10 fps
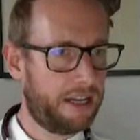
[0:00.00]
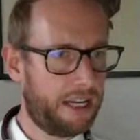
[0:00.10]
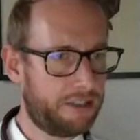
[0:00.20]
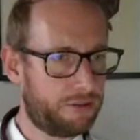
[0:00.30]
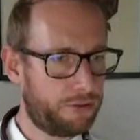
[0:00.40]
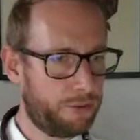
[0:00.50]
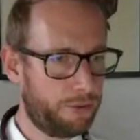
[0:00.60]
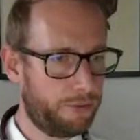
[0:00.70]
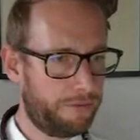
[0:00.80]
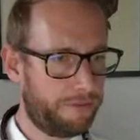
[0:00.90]

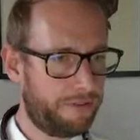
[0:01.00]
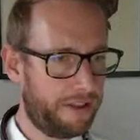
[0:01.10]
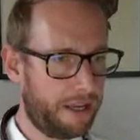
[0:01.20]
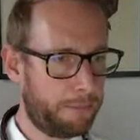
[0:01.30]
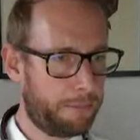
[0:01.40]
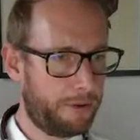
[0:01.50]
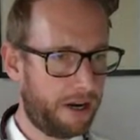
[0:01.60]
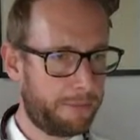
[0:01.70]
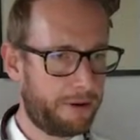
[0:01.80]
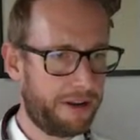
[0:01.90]
into the
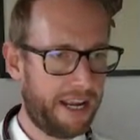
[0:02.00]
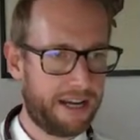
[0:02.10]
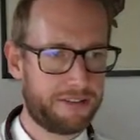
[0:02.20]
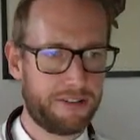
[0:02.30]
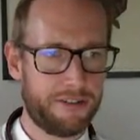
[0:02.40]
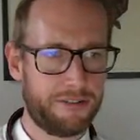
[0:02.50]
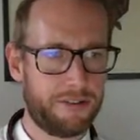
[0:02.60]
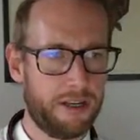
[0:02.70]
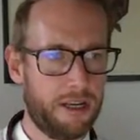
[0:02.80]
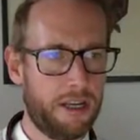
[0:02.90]
primary
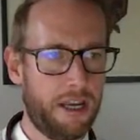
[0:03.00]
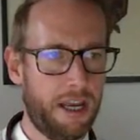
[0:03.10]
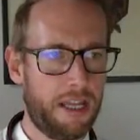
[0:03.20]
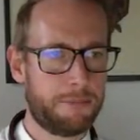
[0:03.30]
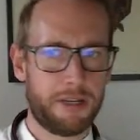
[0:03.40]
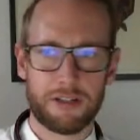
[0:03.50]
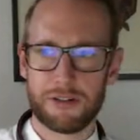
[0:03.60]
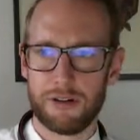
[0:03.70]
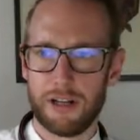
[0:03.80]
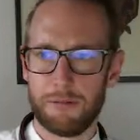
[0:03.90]
axis and make
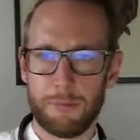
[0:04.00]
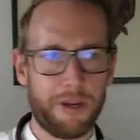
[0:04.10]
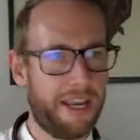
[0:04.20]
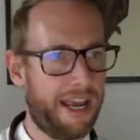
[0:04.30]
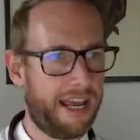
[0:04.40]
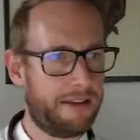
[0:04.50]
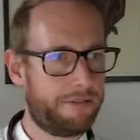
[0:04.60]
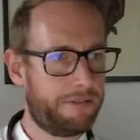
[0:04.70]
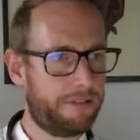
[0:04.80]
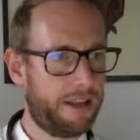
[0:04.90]
sure that we have
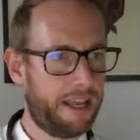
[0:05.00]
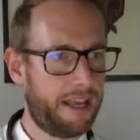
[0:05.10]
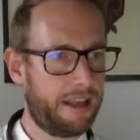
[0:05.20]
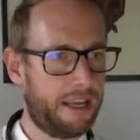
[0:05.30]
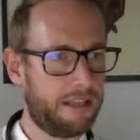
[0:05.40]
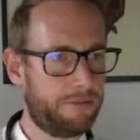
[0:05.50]
it